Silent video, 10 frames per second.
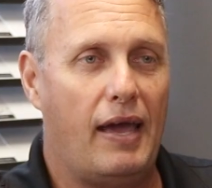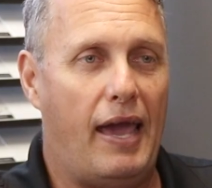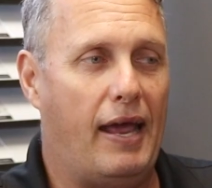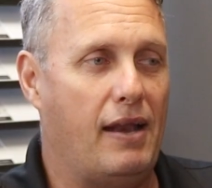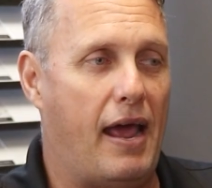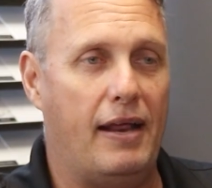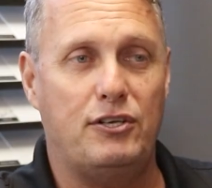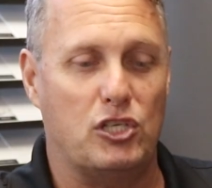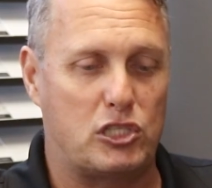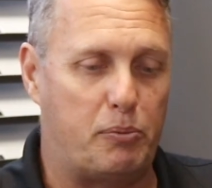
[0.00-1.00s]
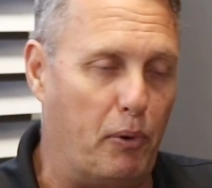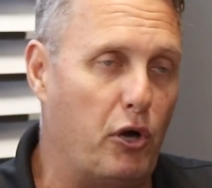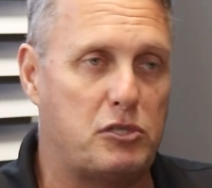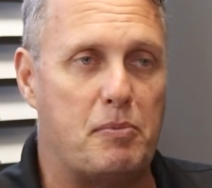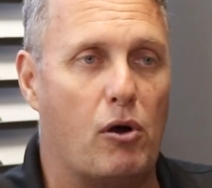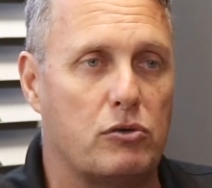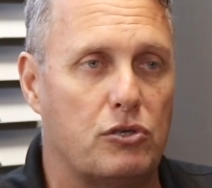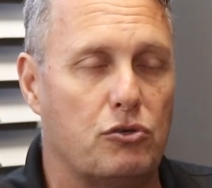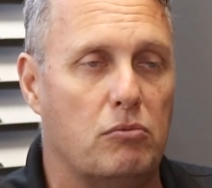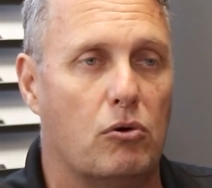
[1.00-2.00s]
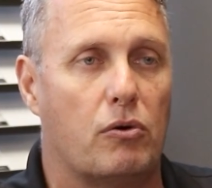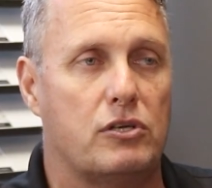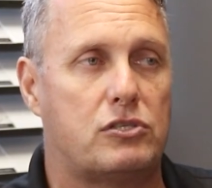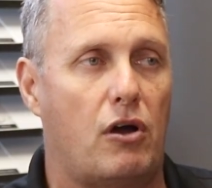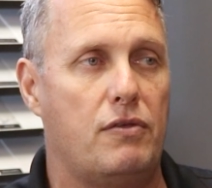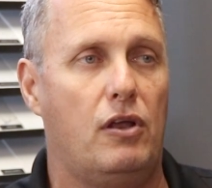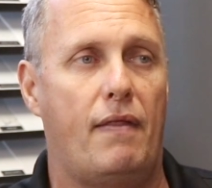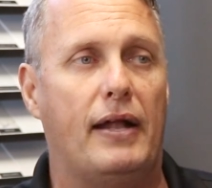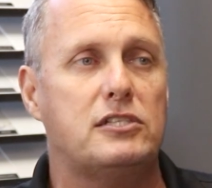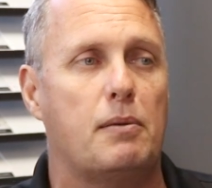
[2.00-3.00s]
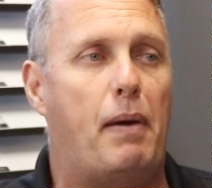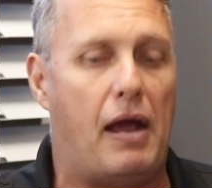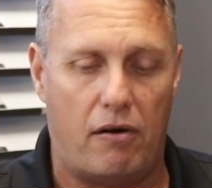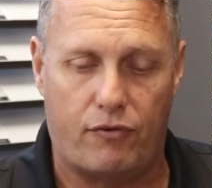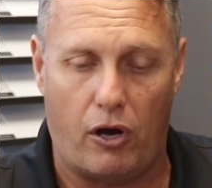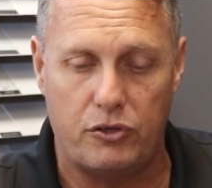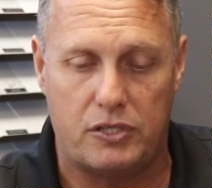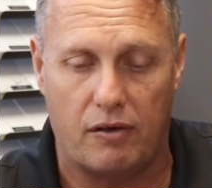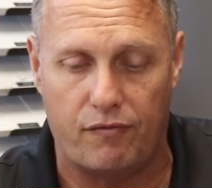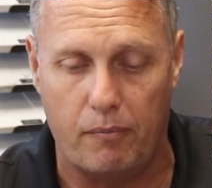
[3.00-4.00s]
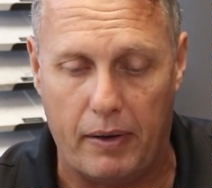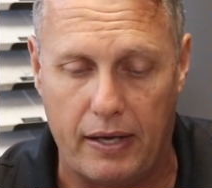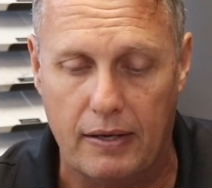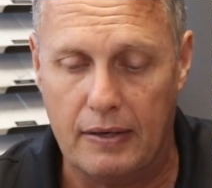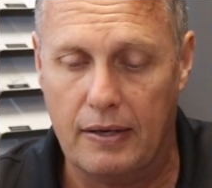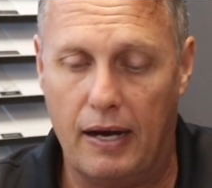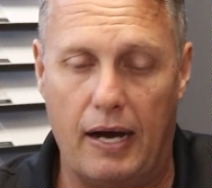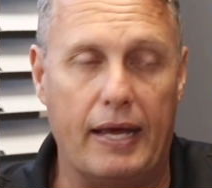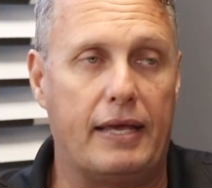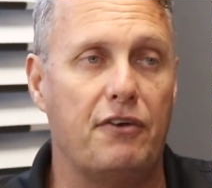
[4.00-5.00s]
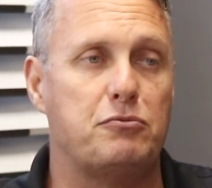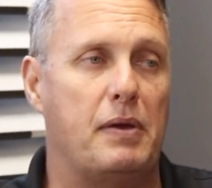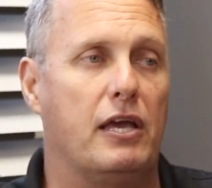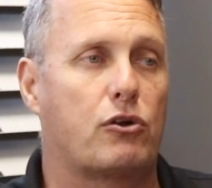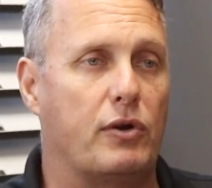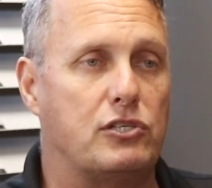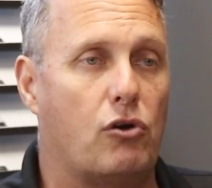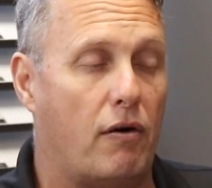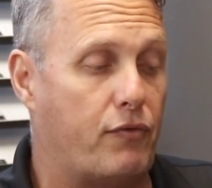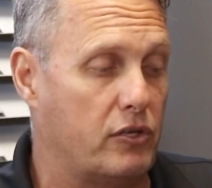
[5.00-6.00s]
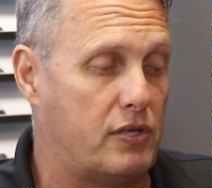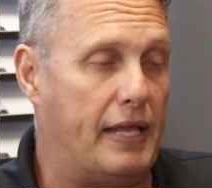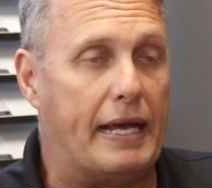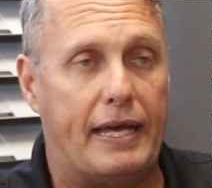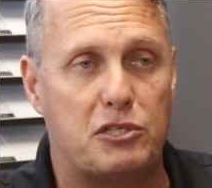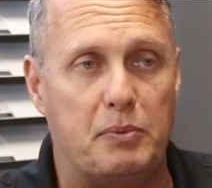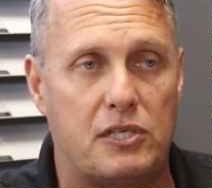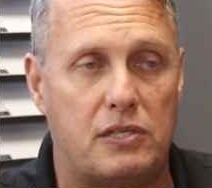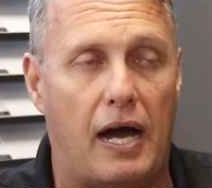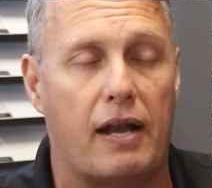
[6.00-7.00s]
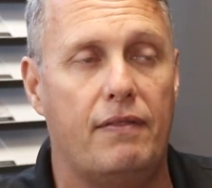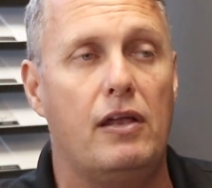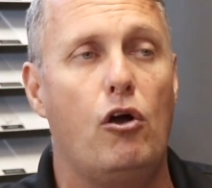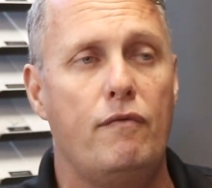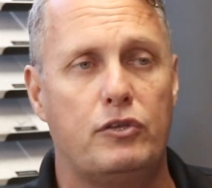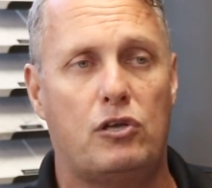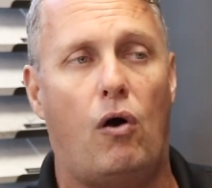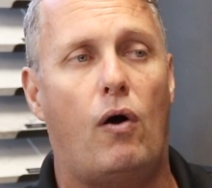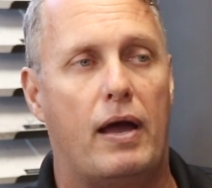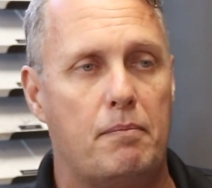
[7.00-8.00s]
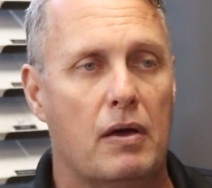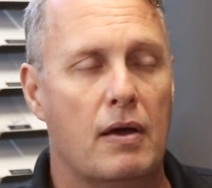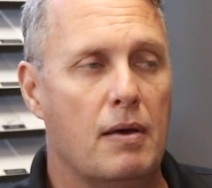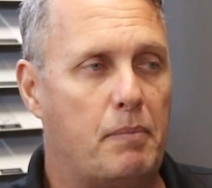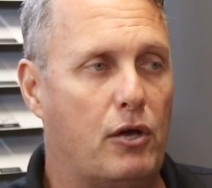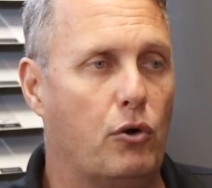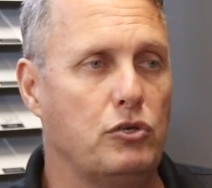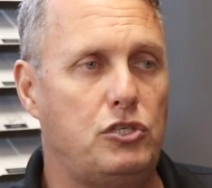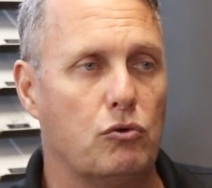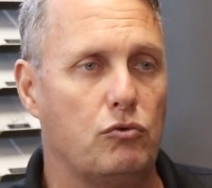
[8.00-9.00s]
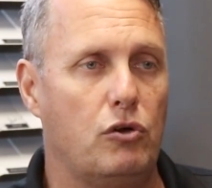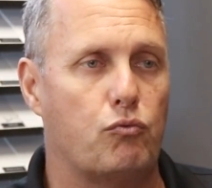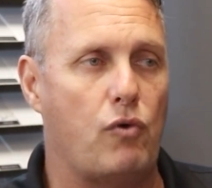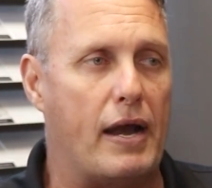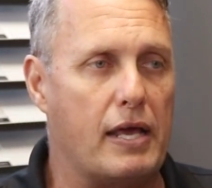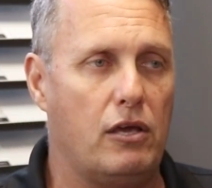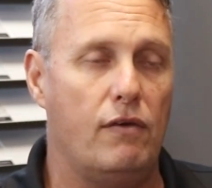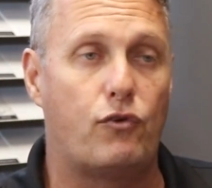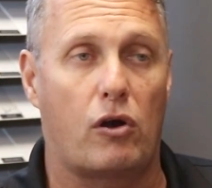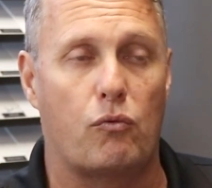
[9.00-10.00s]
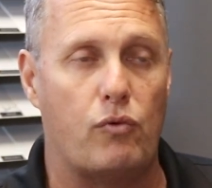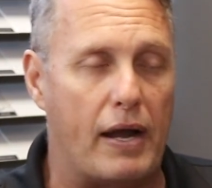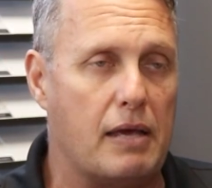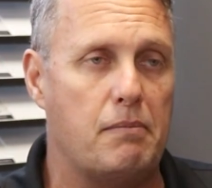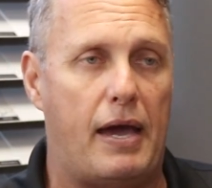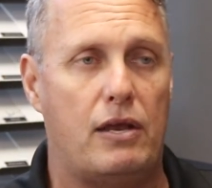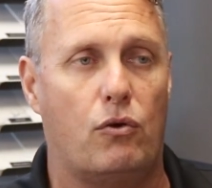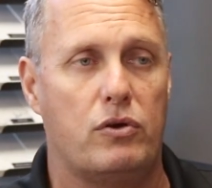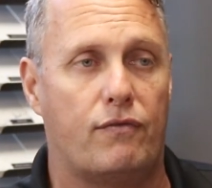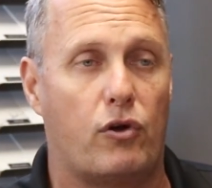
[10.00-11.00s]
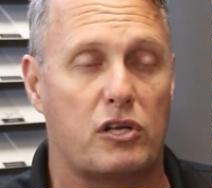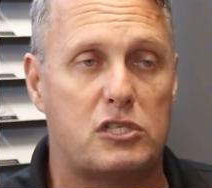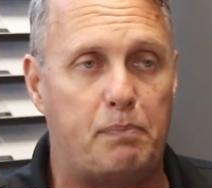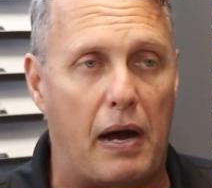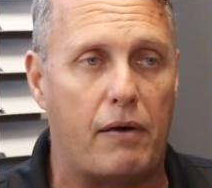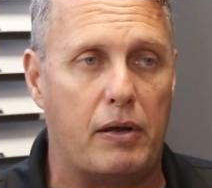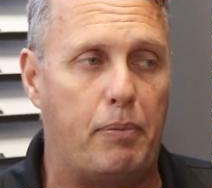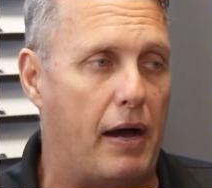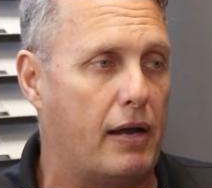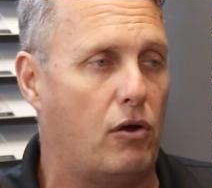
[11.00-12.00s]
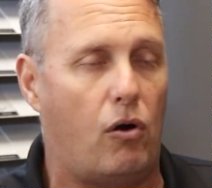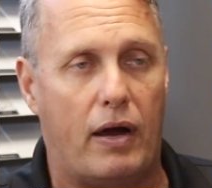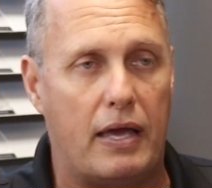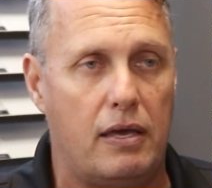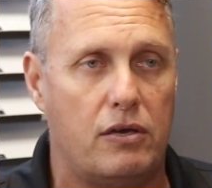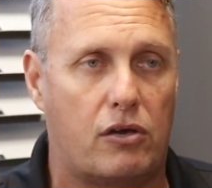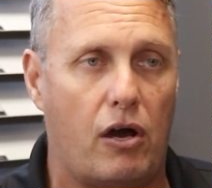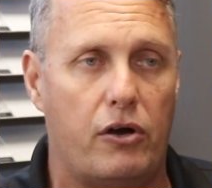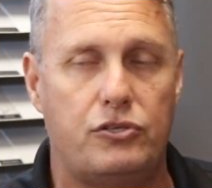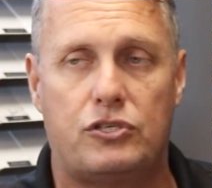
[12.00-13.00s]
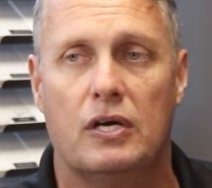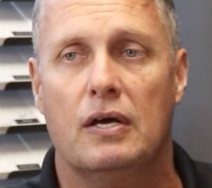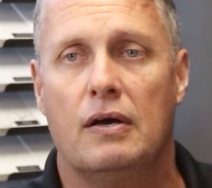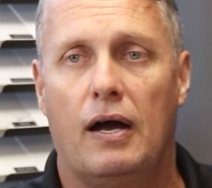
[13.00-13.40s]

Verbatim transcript: and and it just spurs me on to do more. And so you know, that's the power of coaching for me. Uh, it gives me increased confidence, and that gets me started. And then over time, because you're you're running, you've got a running mate or you've got a sparring partner, i.e., your coach.